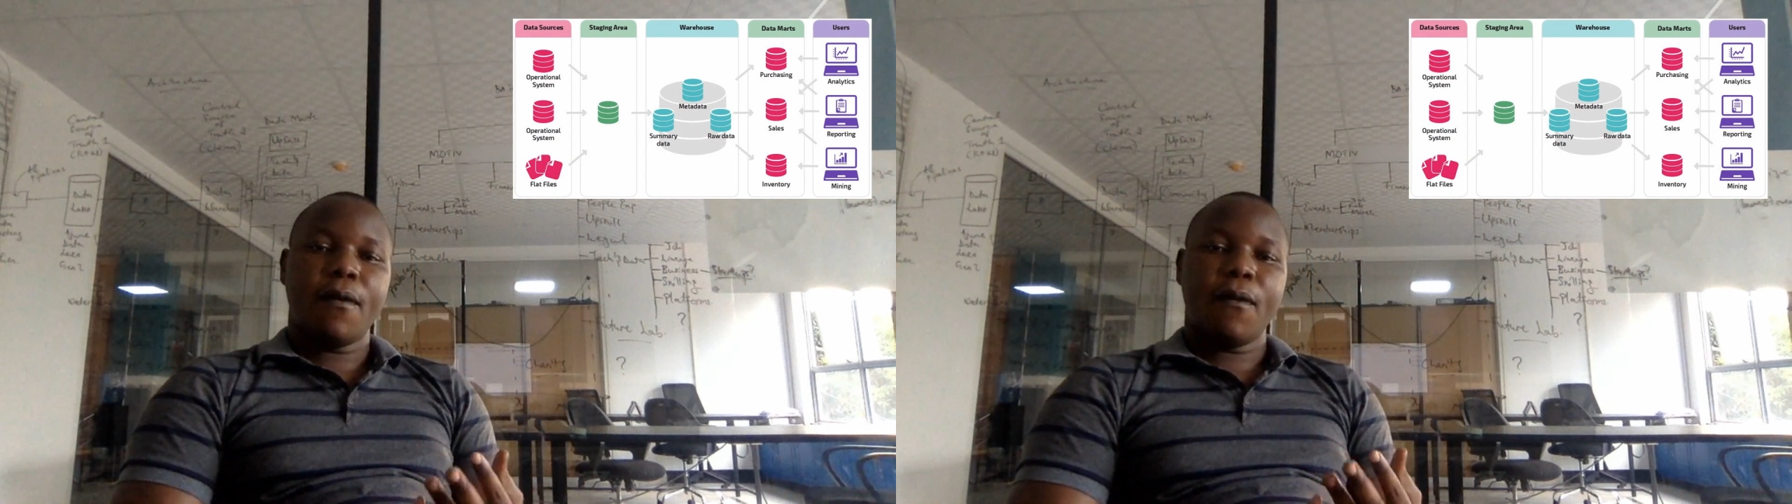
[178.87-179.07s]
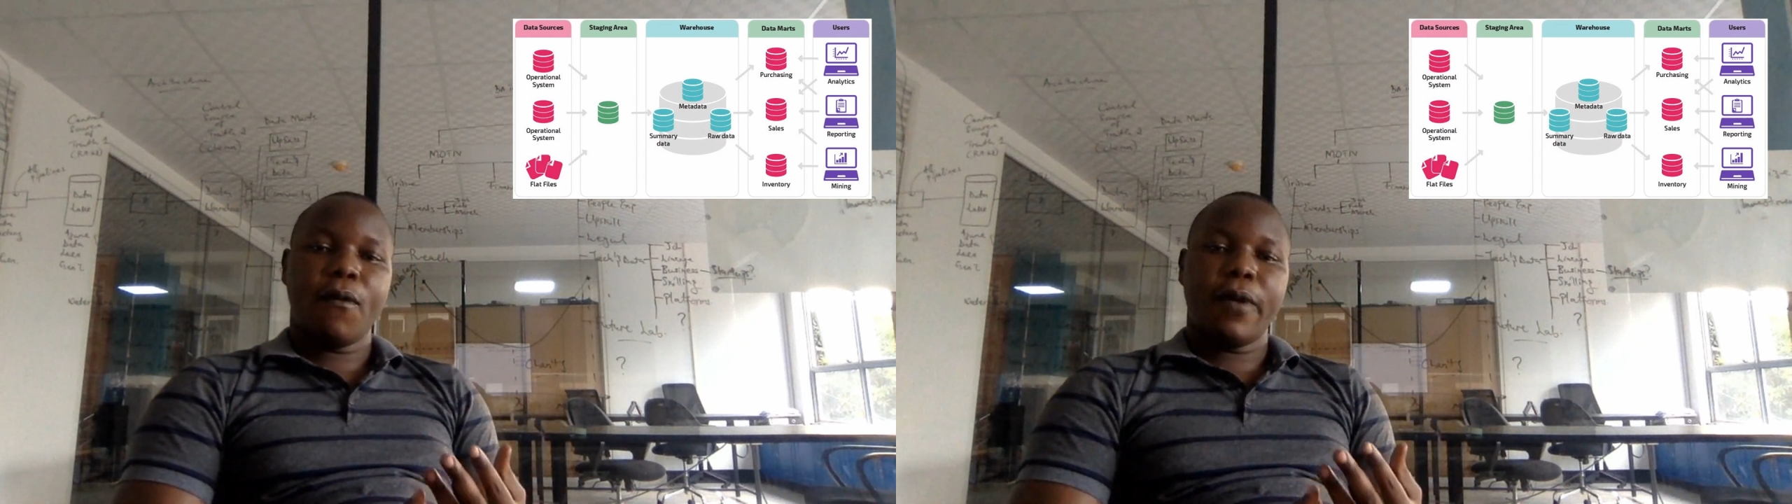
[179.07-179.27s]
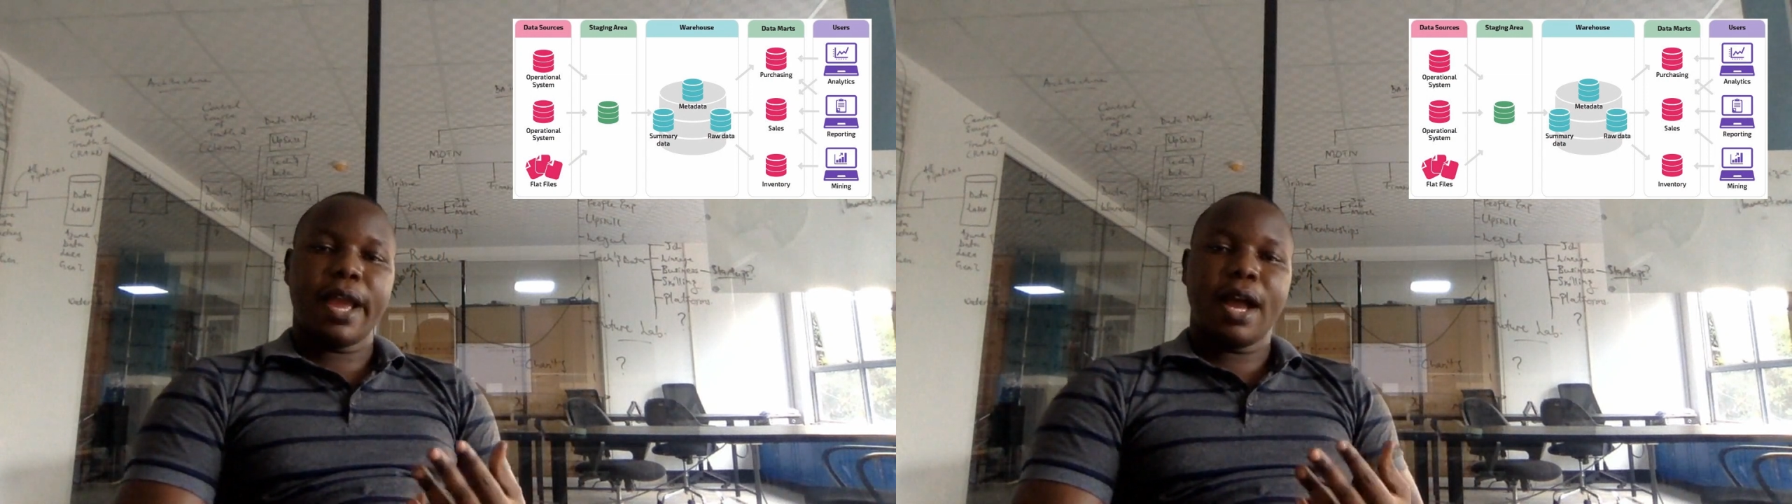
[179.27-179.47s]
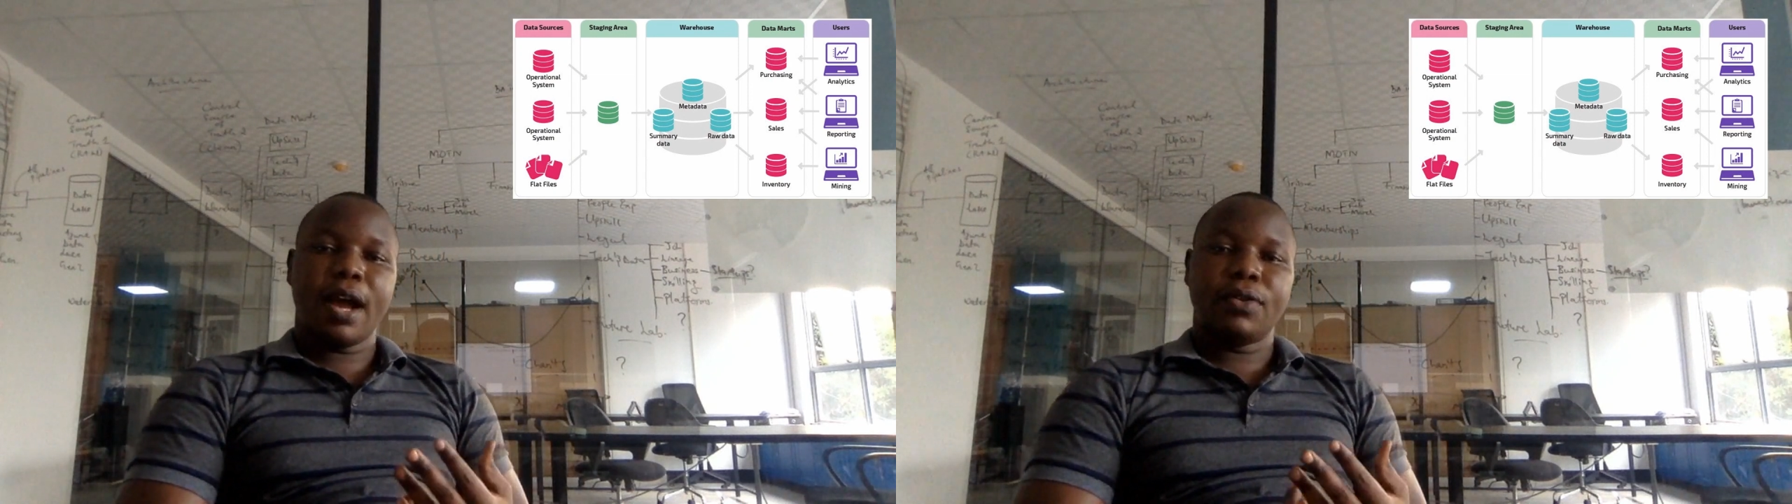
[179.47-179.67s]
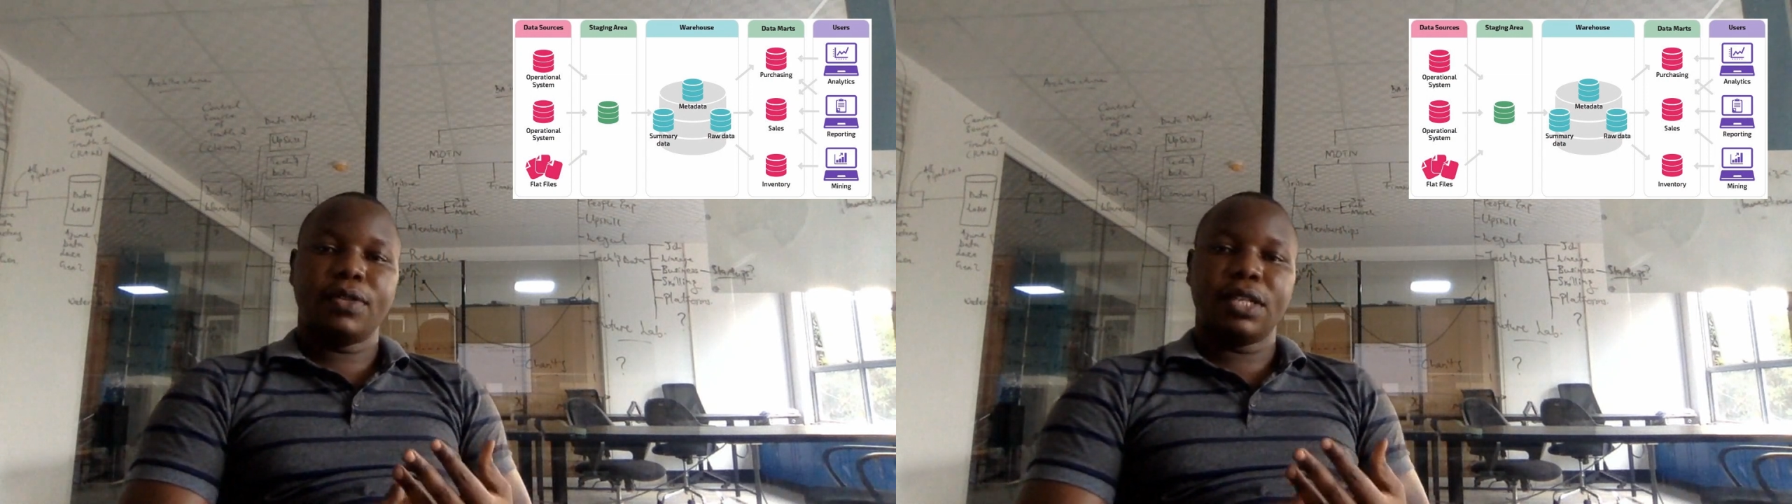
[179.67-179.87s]

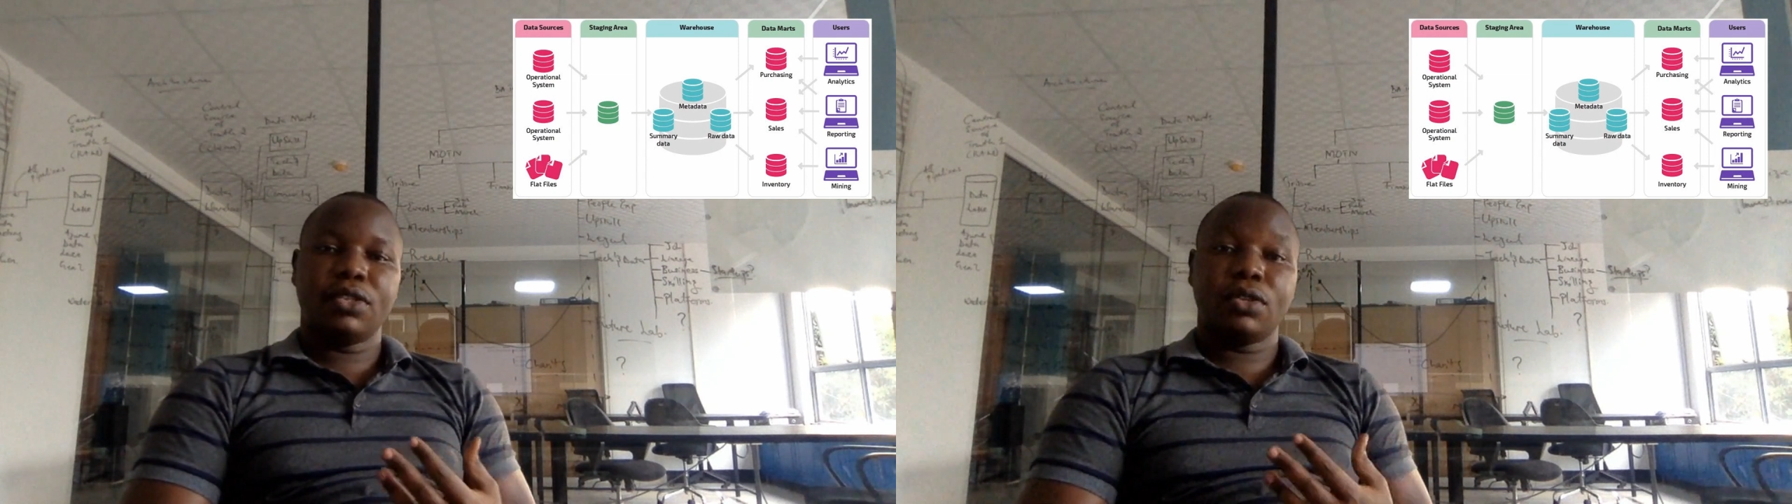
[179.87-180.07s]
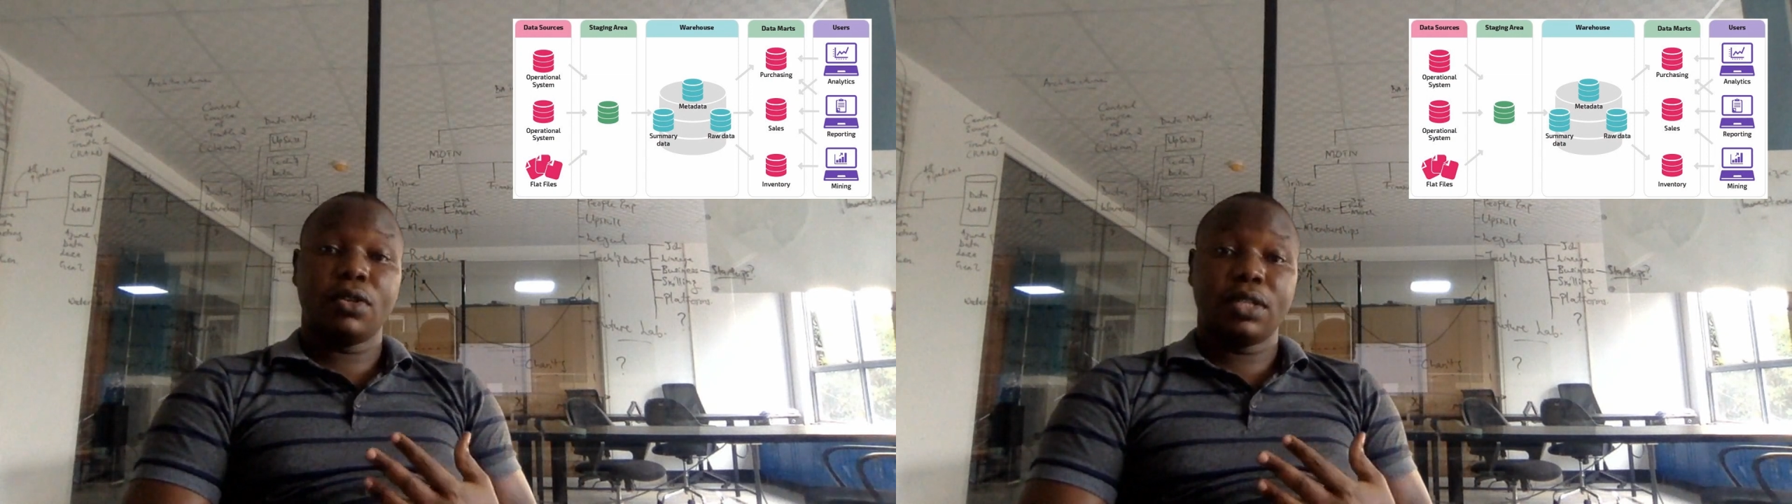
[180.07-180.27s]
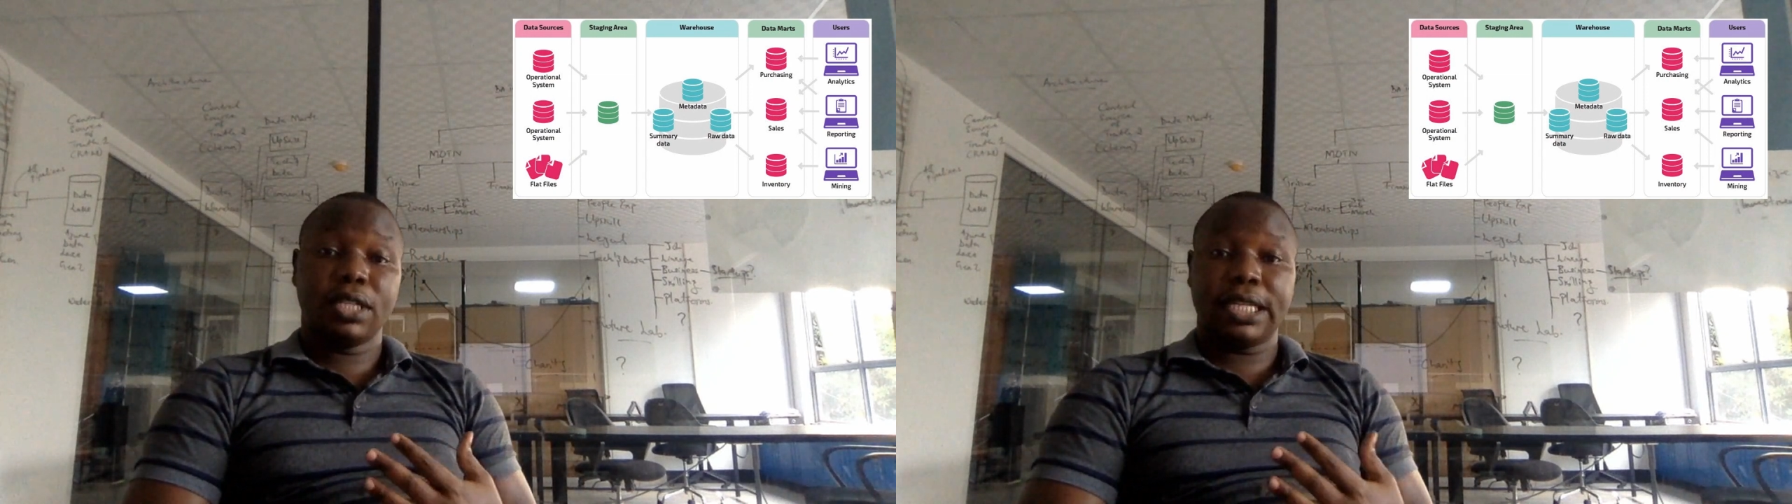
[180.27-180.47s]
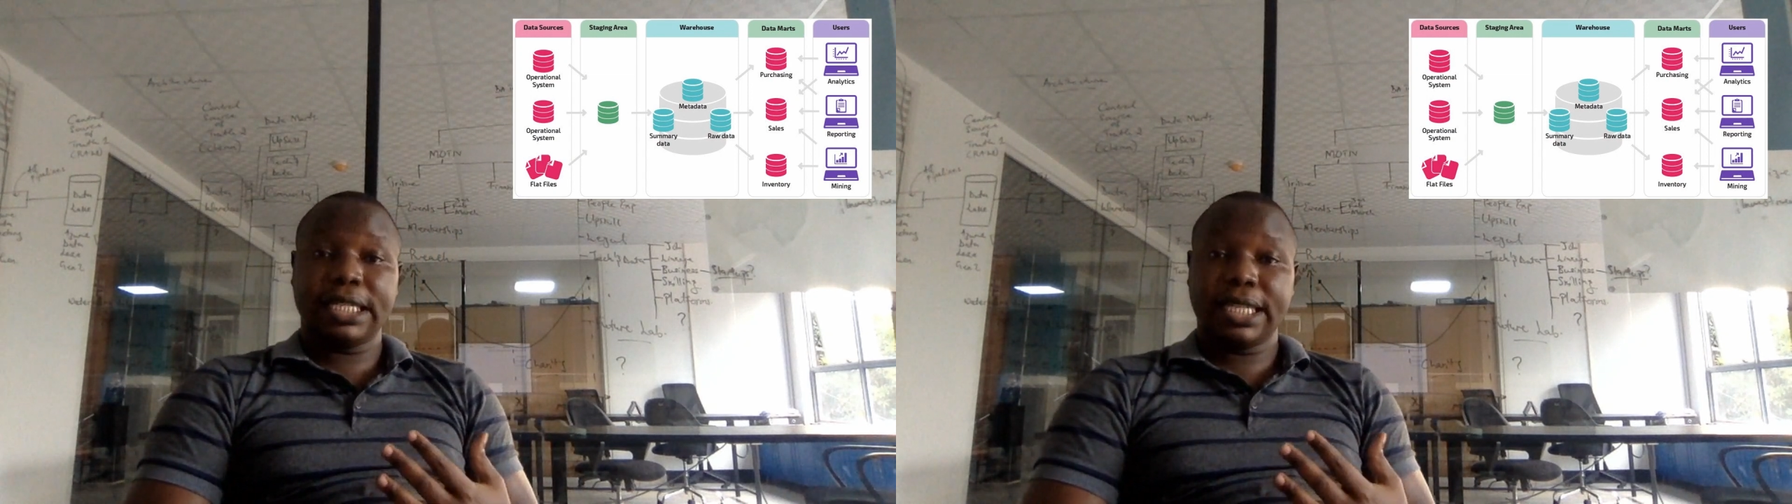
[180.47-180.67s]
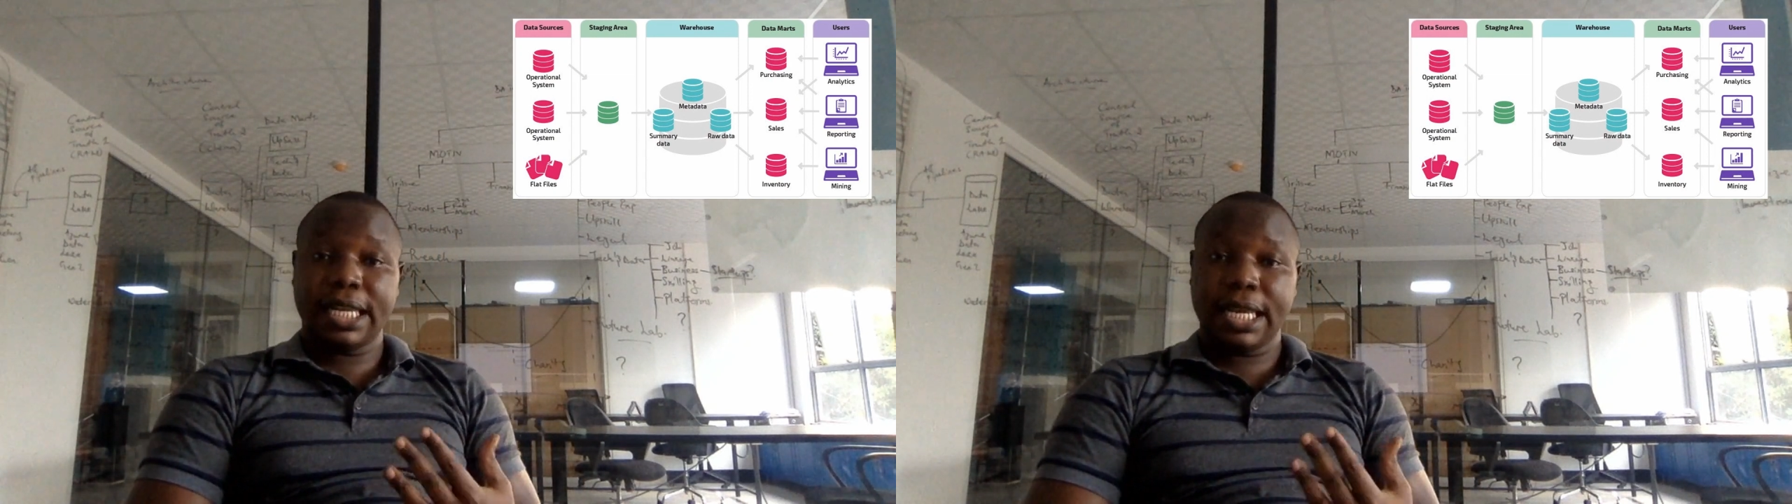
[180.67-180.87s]
warehouse is not a
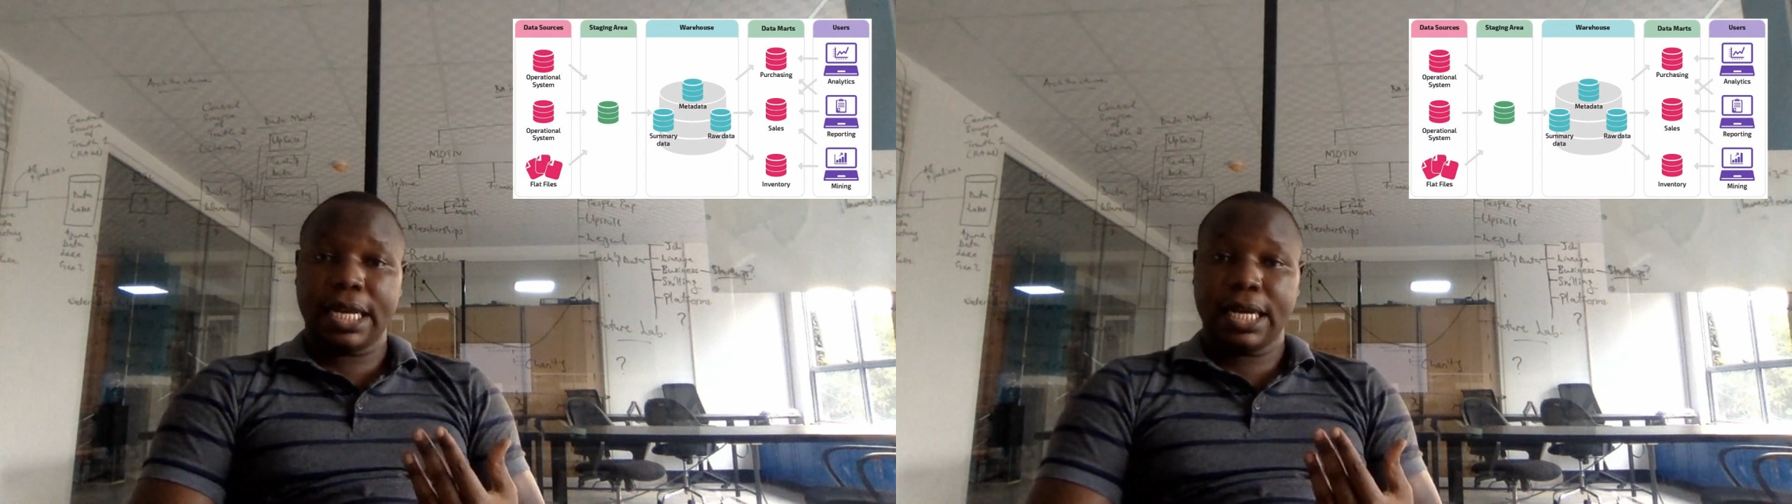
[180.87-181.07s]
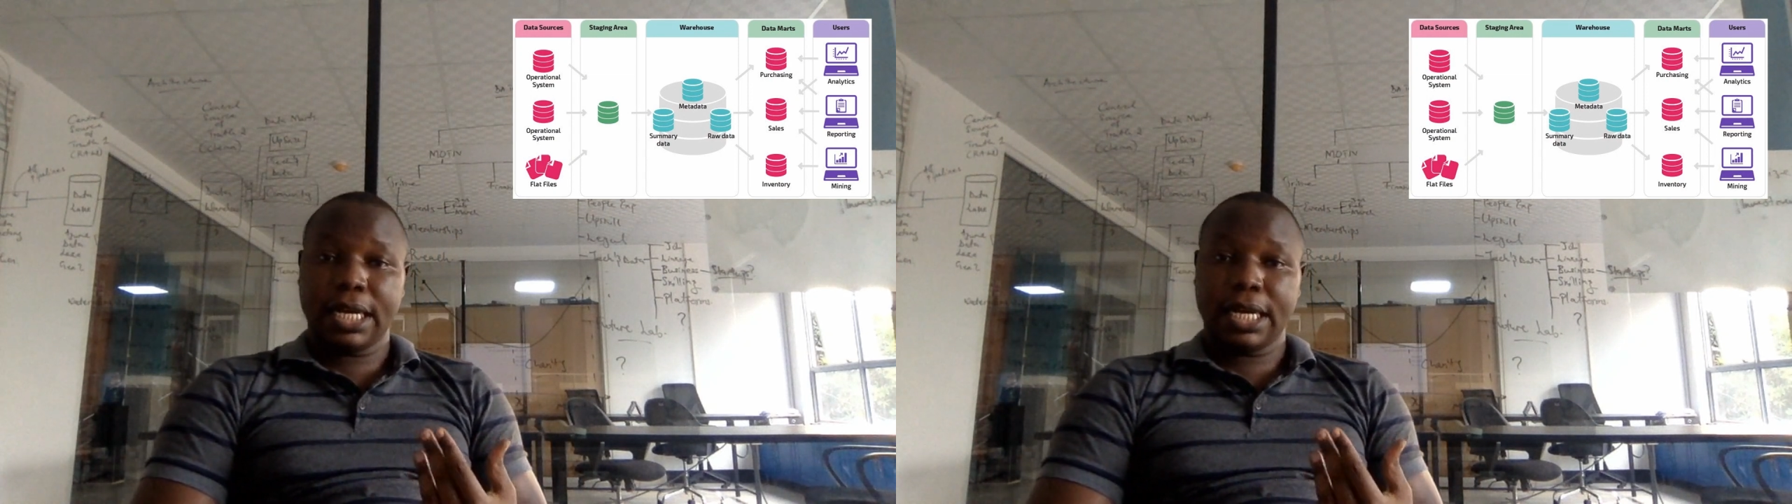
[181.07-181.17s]
data lake.